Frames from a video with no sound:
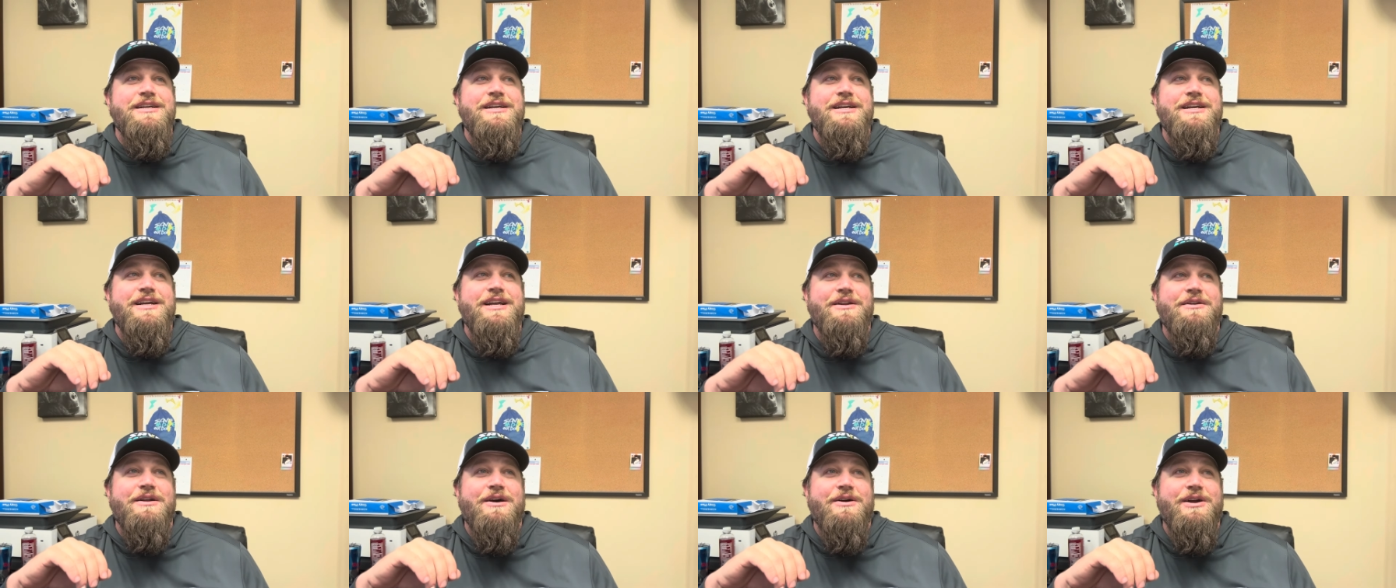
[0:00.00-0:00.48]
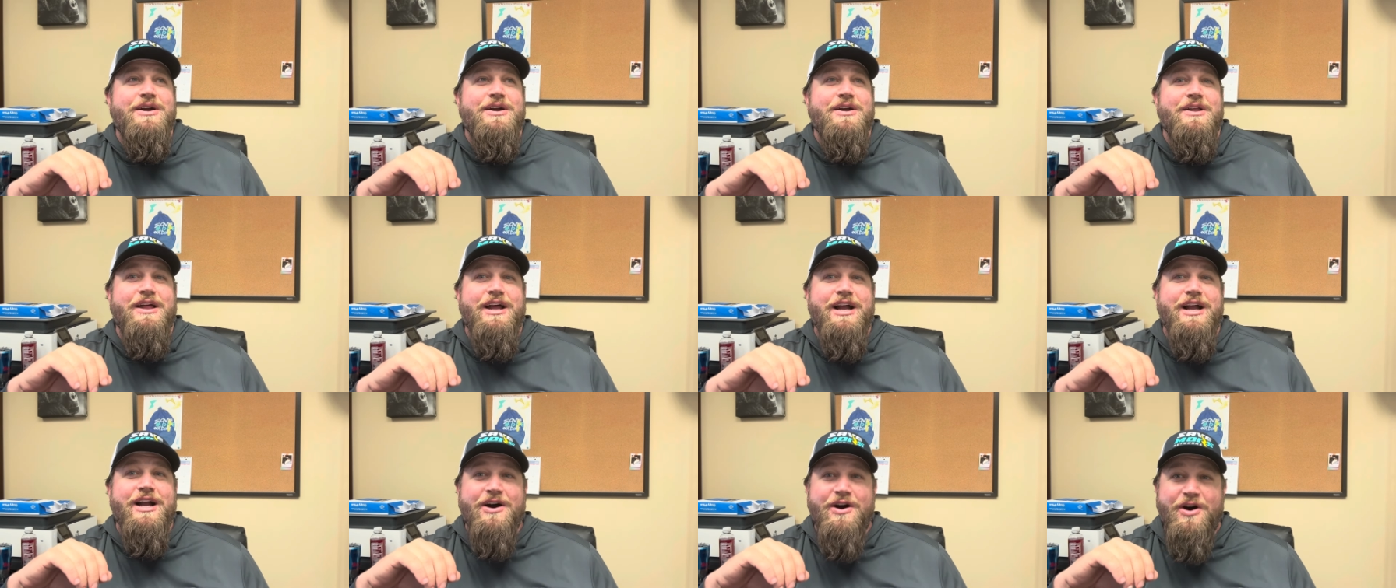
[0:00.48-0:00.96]
And we were
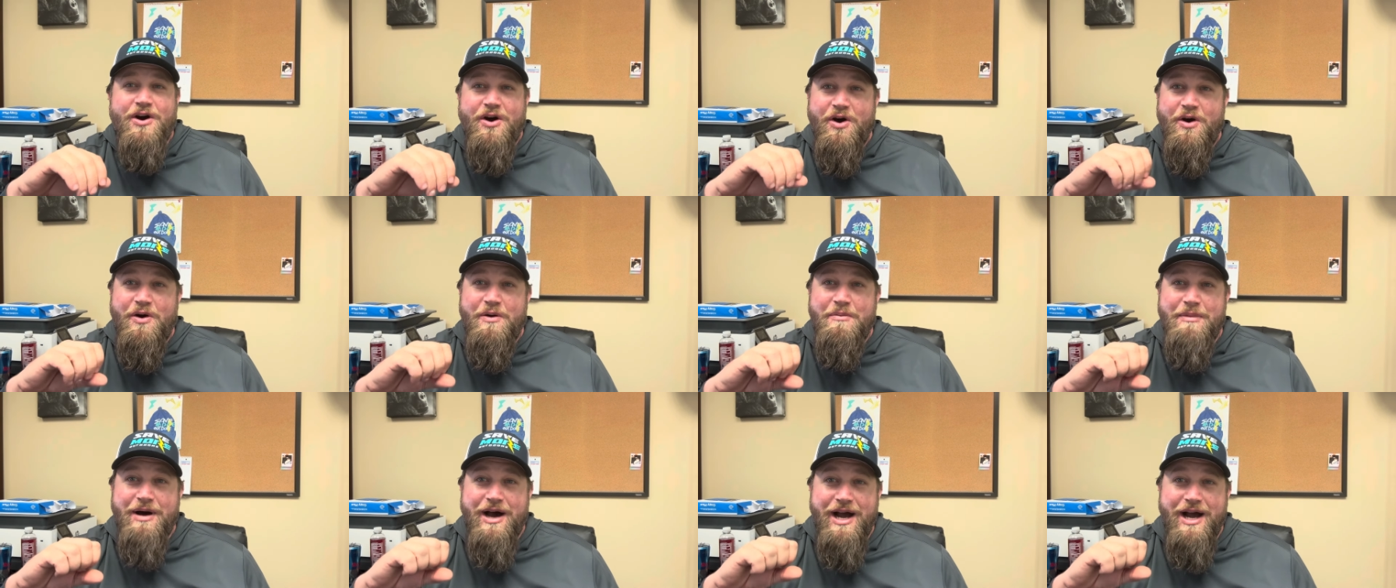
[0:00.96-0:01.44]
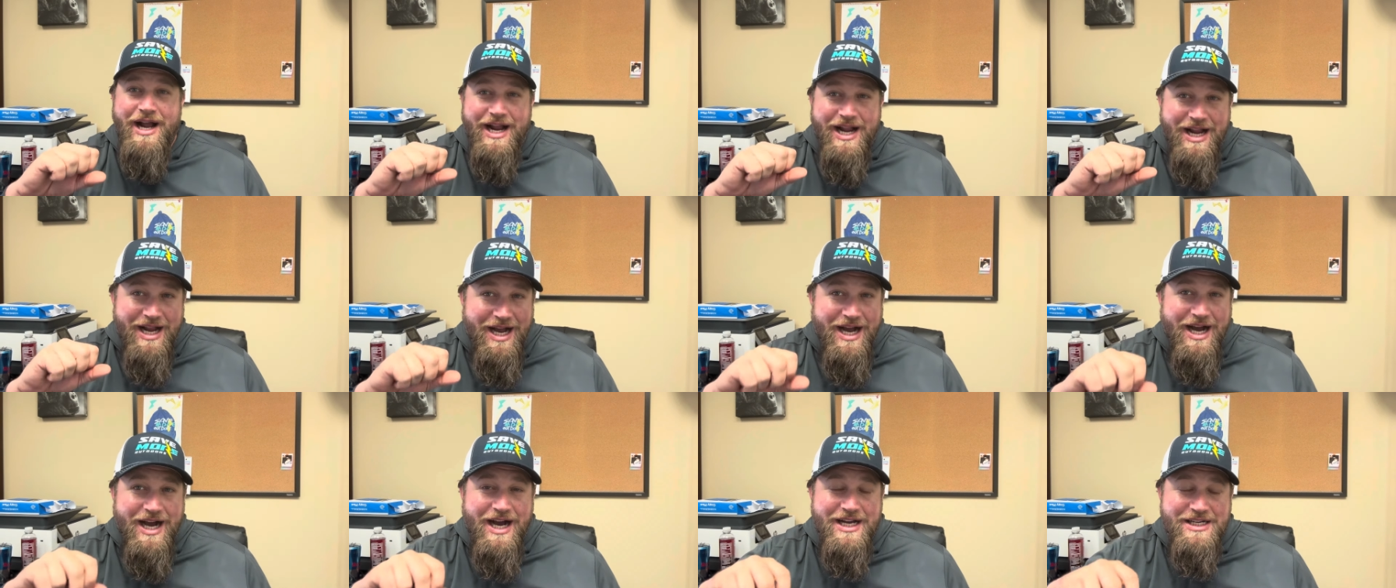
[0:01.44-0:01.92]
like, oh my
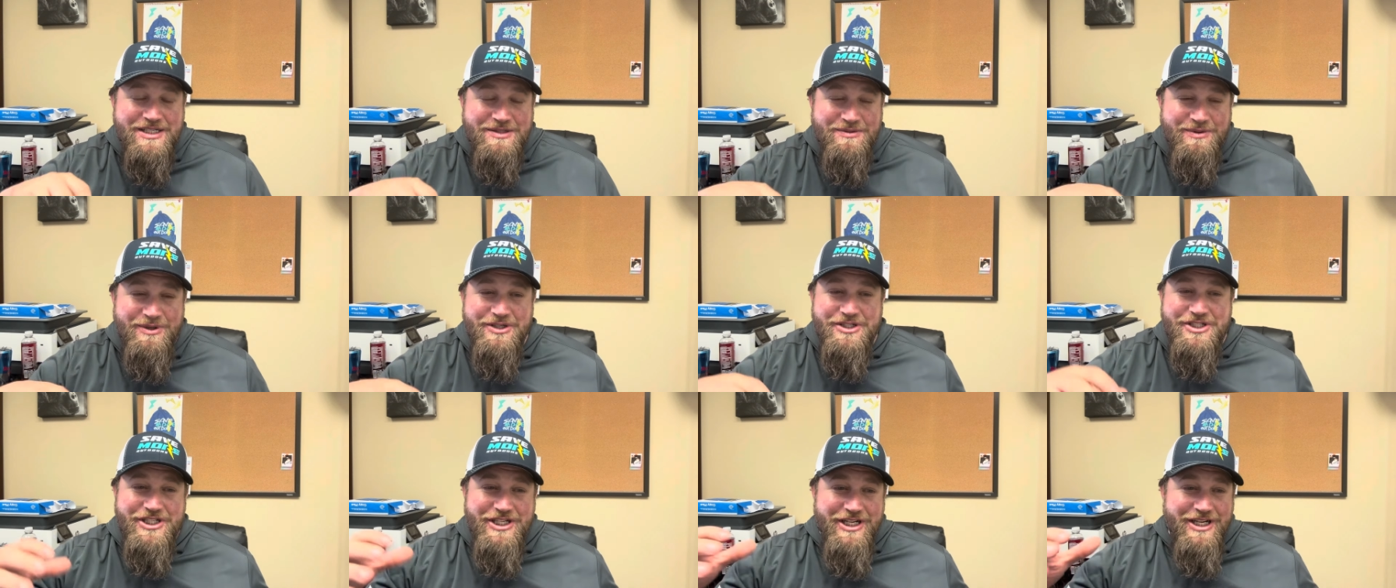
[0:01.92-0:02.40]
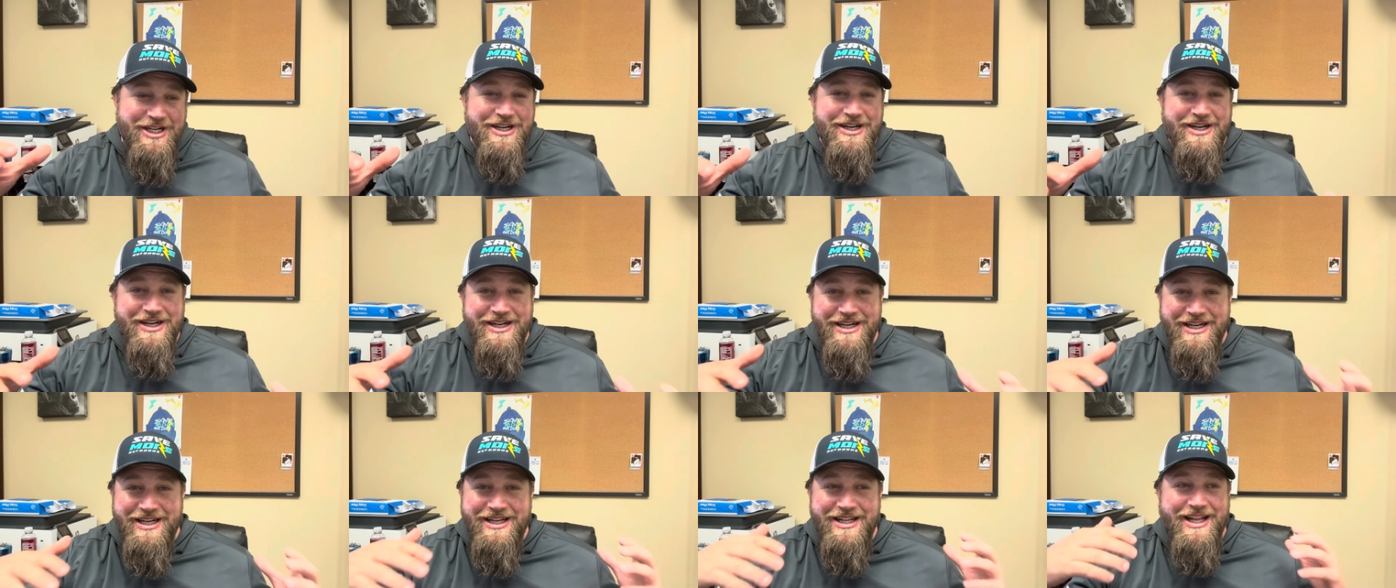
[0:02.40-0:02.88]
gosh, we were
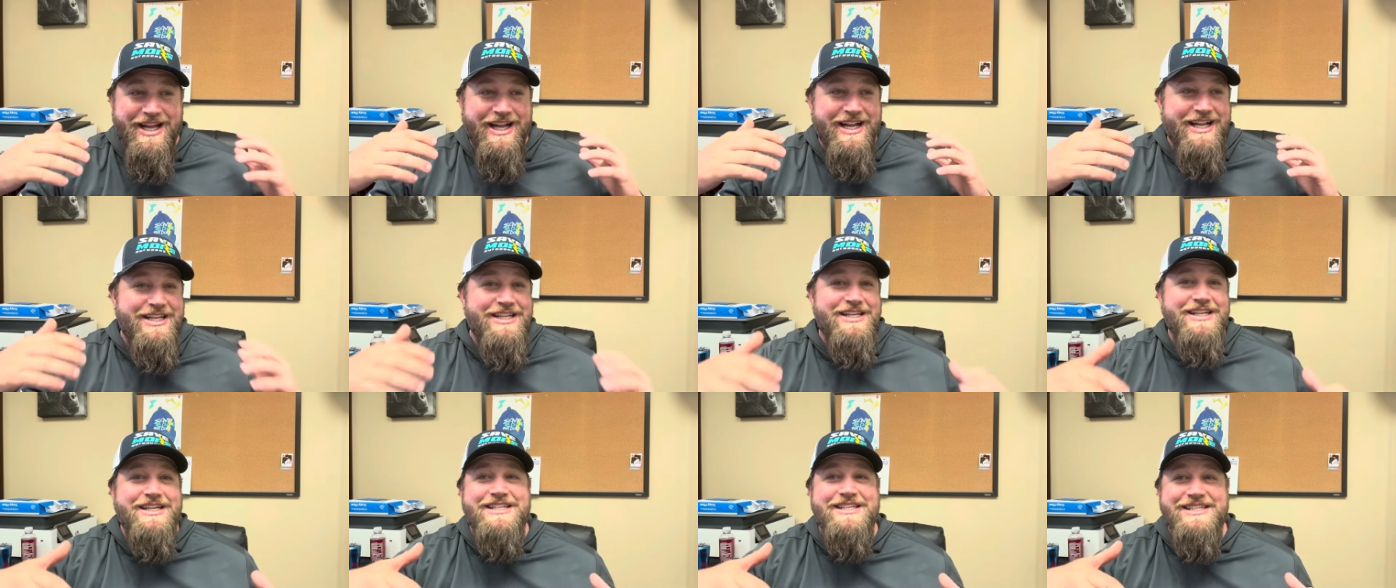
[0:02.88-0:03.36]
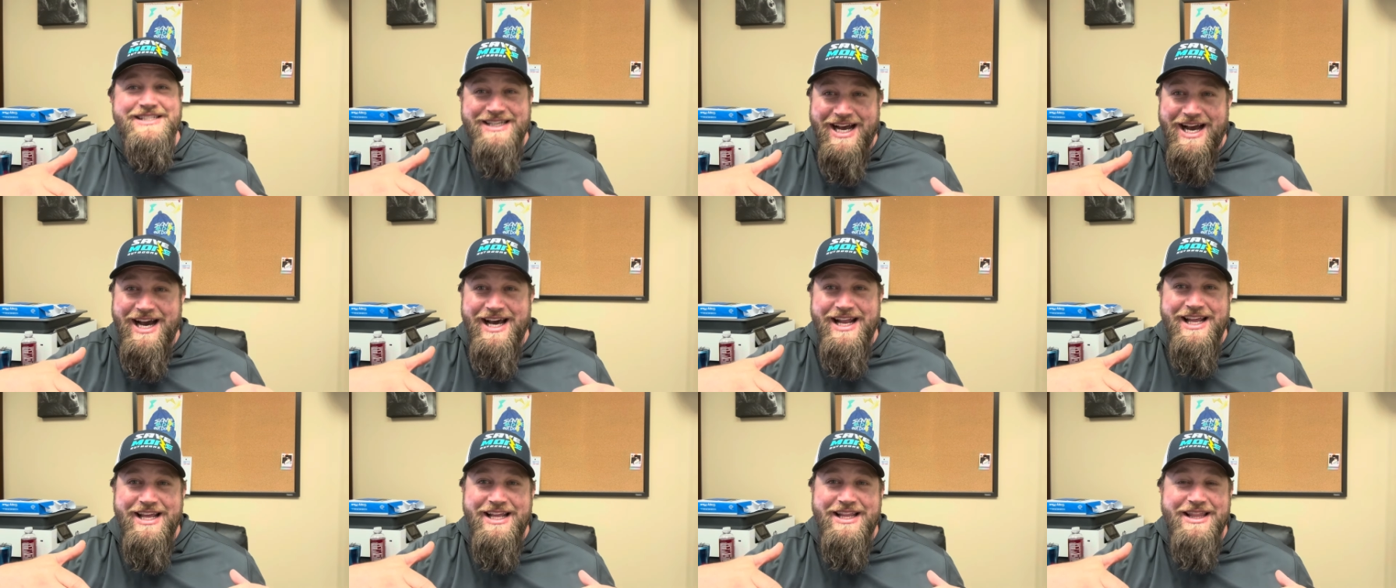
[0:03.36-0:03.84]
cheering and like excited.